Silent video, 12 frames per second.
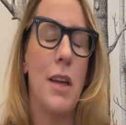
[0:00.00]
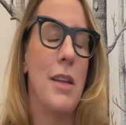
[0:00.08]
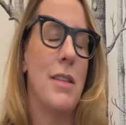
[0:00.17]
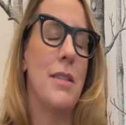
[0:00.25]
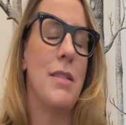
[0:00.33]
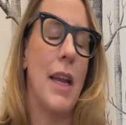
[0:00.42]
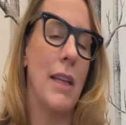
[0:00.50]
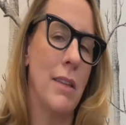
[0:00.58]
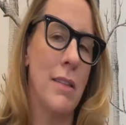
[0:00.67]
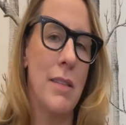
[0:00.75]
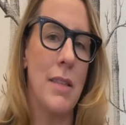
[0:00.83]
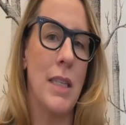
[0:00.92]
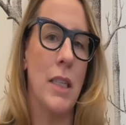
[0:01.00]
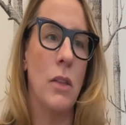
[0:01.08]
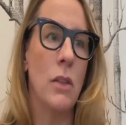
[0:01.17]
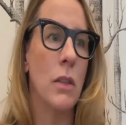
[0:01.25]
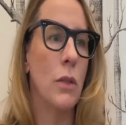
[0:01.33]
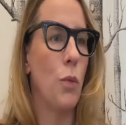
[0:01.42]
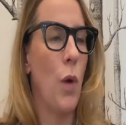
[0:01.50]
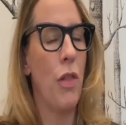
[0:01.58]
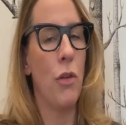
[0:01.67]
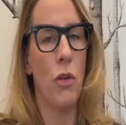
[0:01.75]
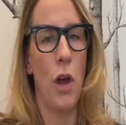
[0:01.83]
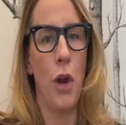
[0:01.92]
stainless steel,
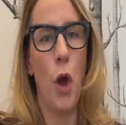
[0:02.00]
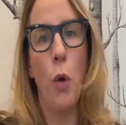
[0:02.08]
whether or not